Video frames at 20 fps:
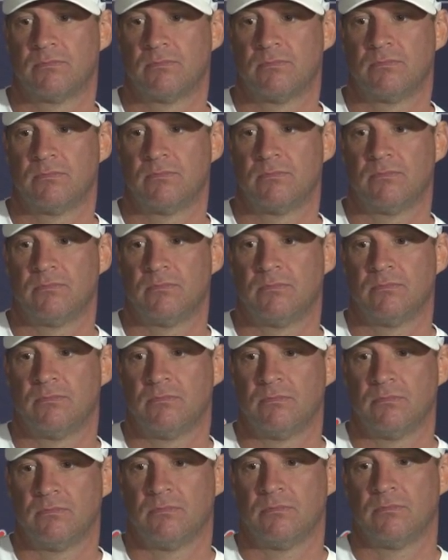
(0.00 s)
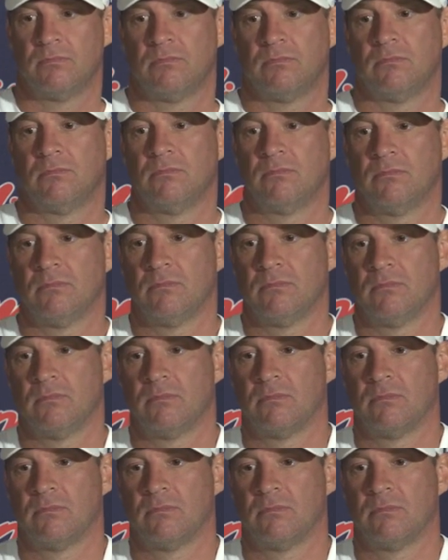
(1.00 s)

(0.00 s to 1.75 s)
No one is speaking in this clip.